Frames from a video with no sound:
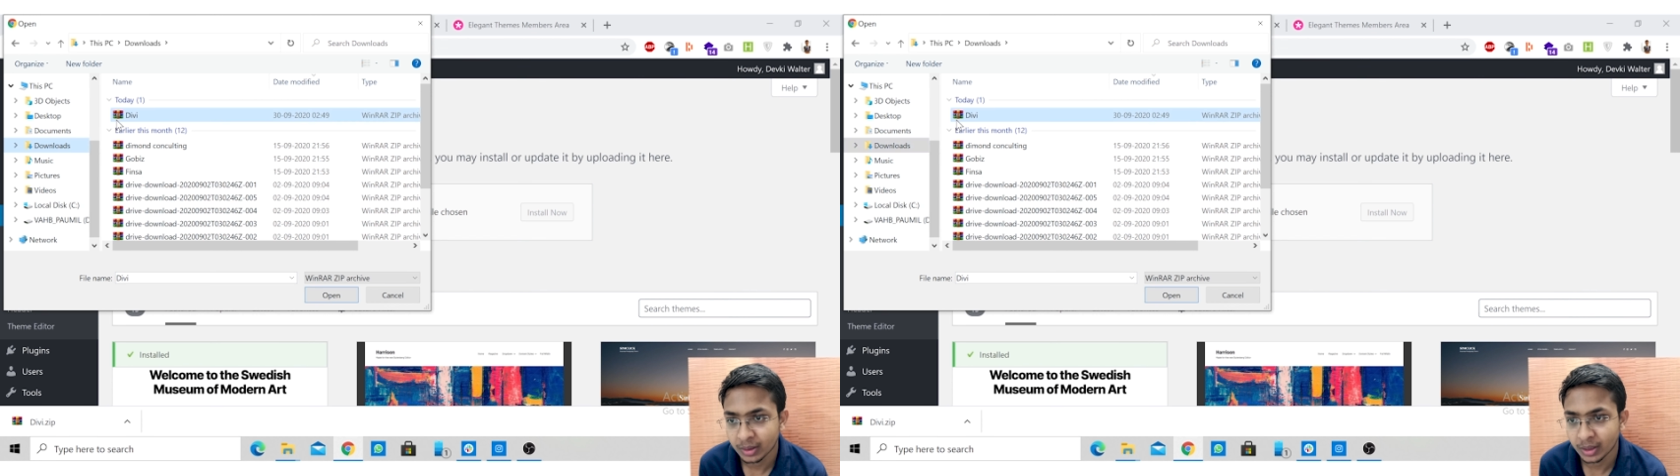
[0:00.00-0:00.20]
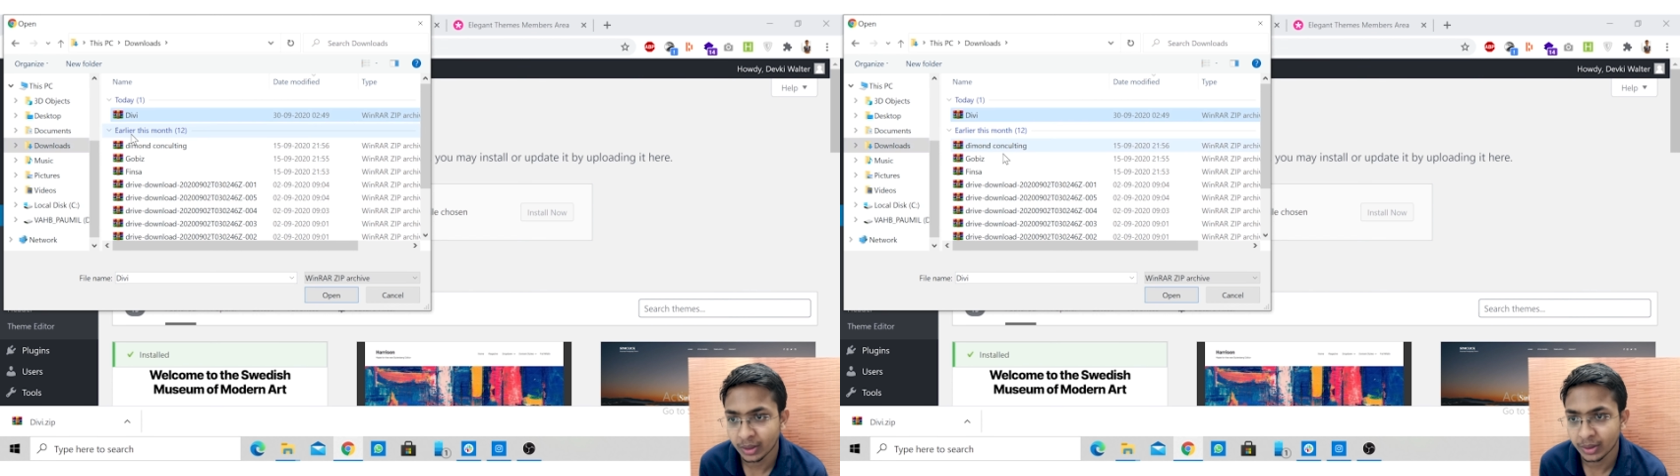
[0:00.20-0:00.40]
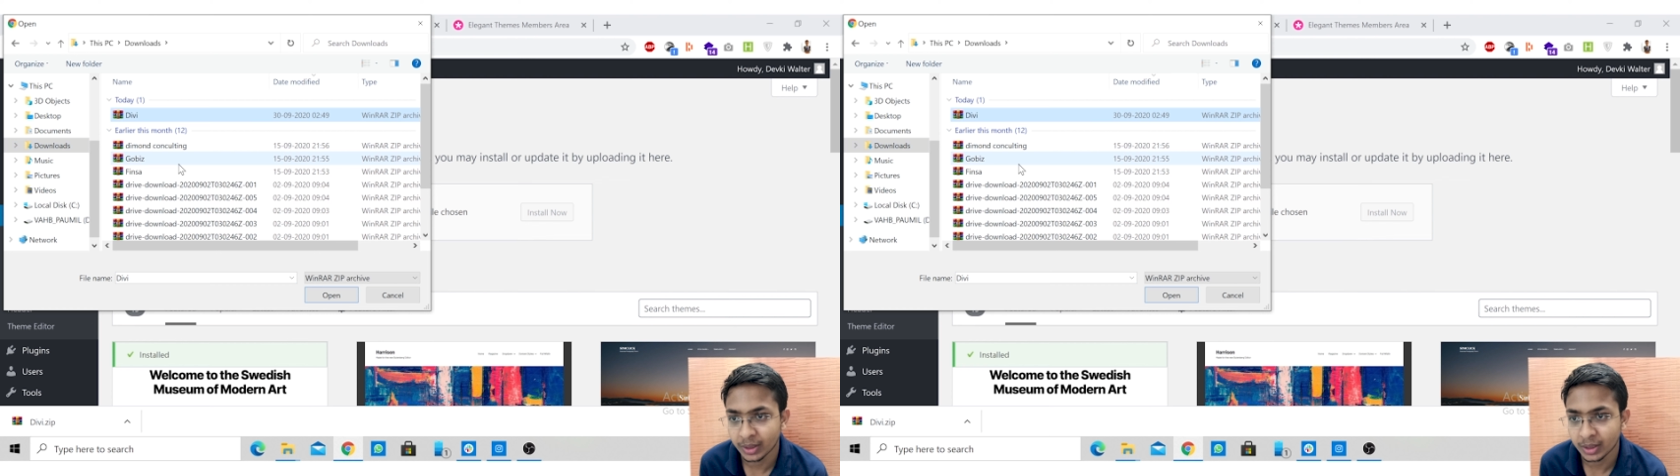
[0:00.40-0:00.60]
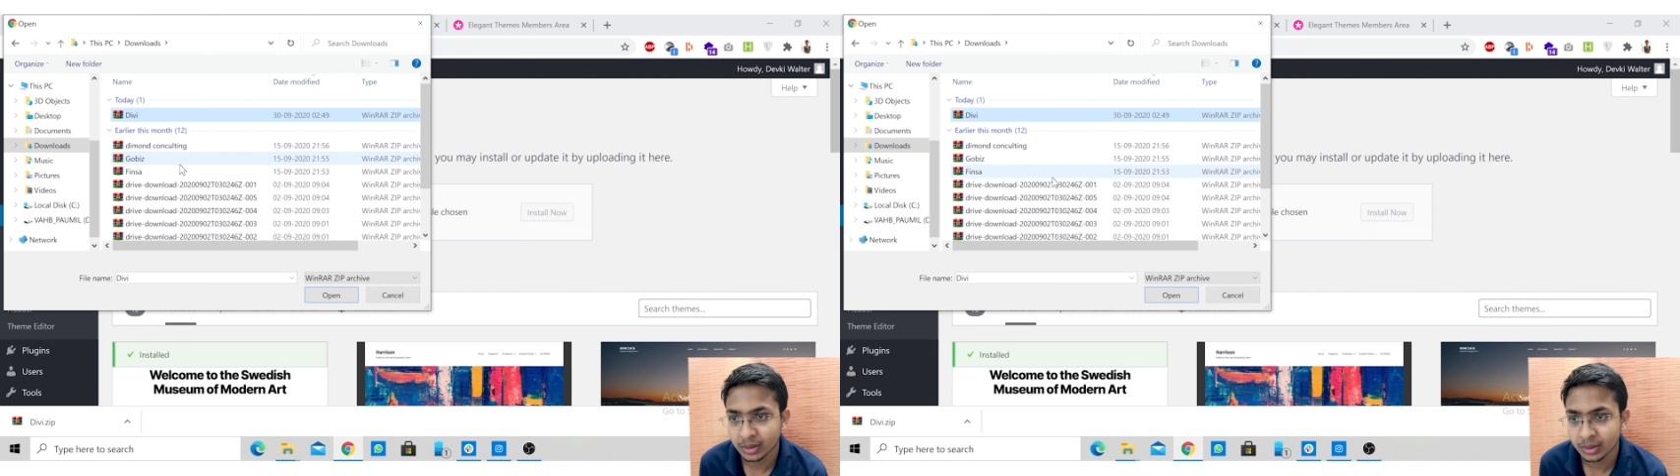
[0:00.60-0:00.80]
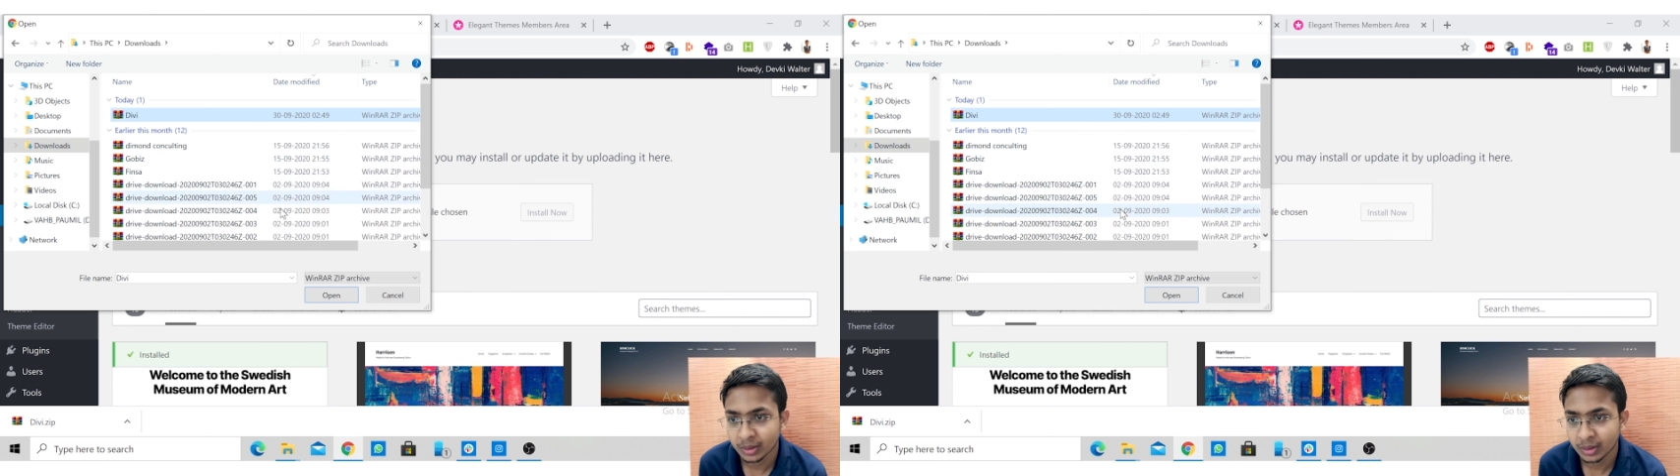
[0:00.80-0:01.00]
Here it
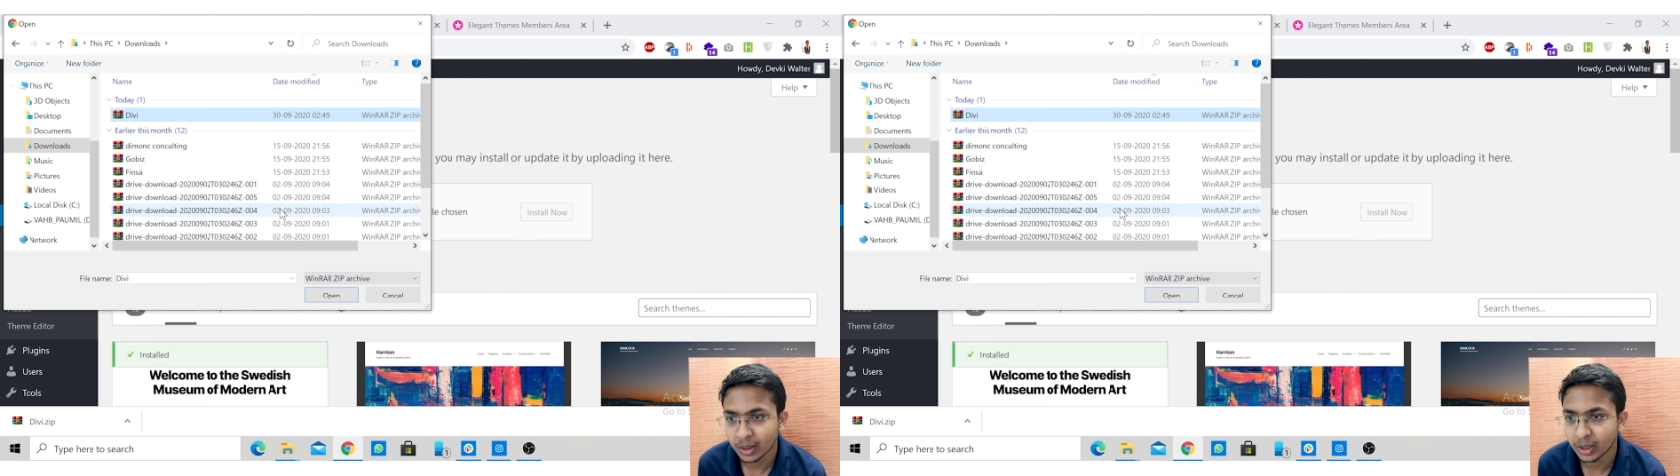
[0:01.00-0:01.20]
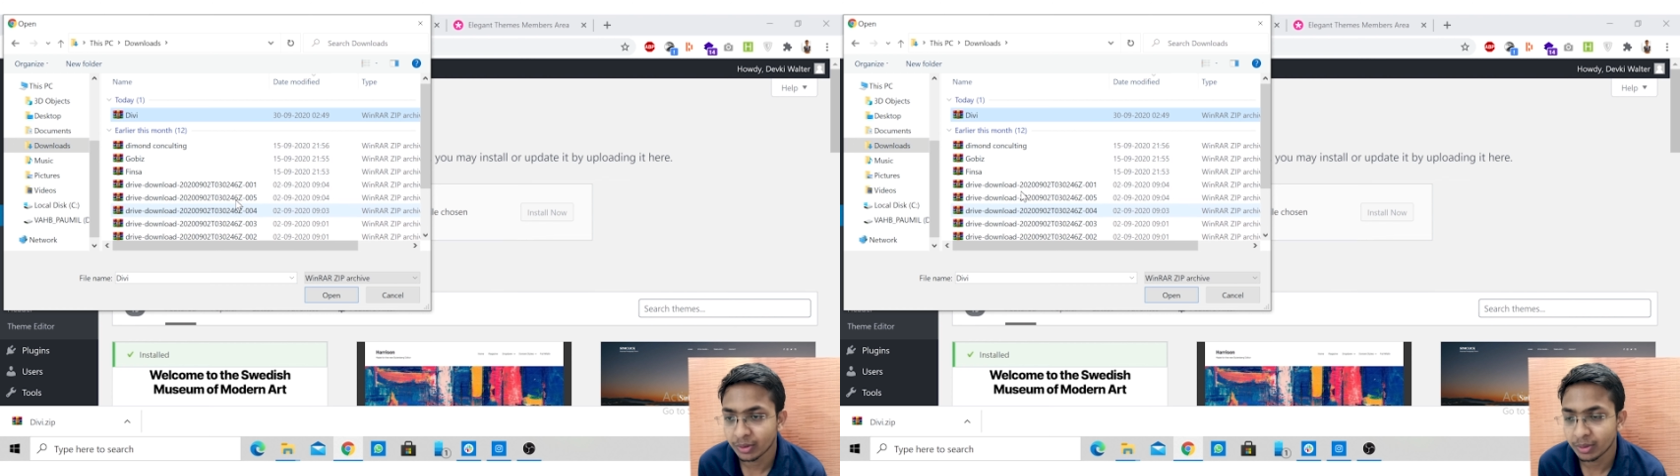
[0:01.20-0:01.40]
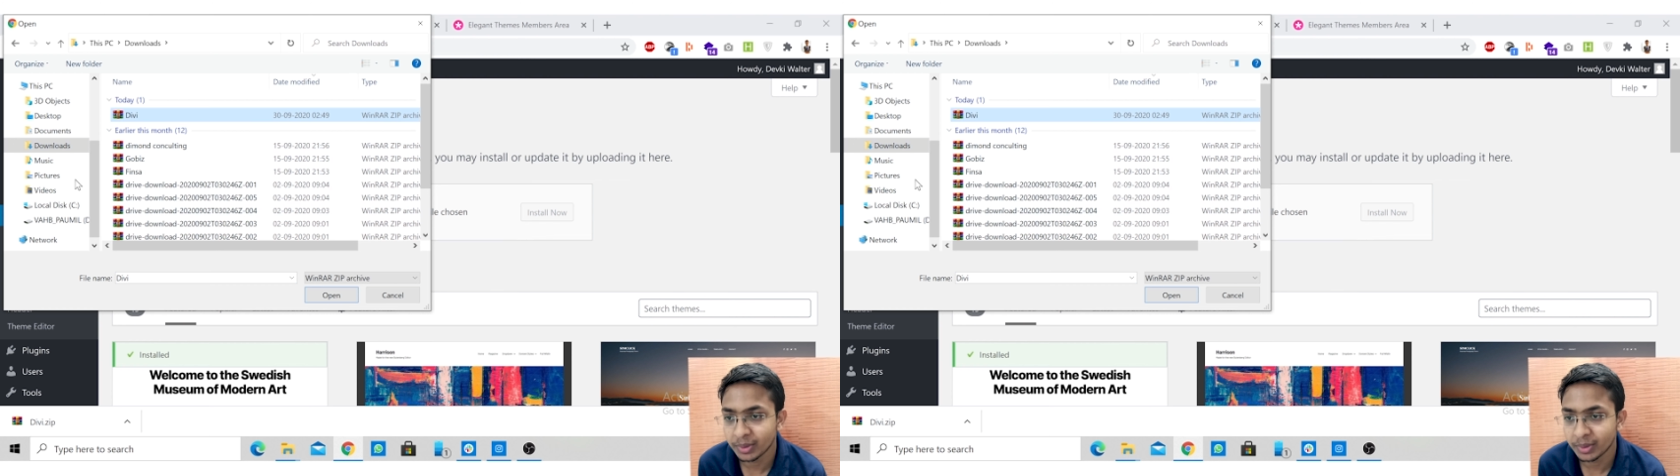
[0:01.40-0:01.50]
is. It will